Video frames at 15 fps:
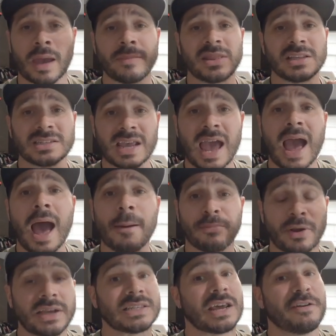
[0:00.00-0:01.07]
I mean, this guy
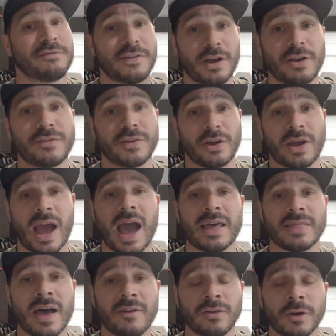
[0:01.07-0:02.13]
operates at a very, very
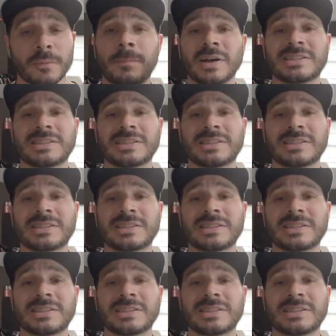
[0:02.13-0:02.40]
high level.